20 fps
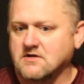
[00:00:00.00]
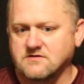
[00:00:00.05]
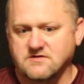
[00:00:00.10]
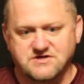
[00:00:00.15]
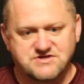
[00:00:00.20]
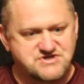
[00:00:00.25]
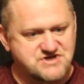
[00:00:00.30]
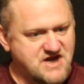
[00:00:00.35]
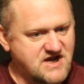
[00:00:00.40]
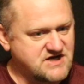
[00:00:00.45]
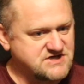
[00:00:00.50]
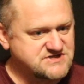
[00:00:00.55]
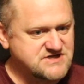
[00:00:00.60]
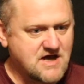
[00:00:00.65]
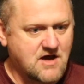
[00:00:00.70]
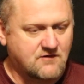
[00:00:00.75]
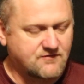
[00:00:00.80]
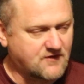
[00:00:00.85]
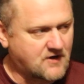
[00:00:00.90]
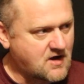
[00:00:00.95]
the change
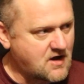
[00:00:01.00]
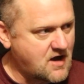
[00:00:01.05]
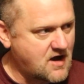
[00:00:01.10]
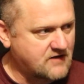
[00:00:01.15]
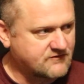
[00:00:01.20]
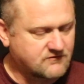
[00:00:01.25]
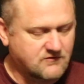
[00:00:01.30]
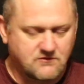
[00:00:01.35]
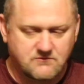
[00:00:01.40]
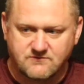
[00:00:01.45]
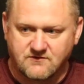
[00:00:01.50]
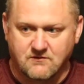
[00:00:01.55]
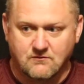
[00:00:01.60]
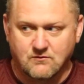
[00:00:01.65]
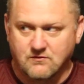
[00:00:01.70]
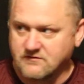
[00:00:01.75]
out, the costumes.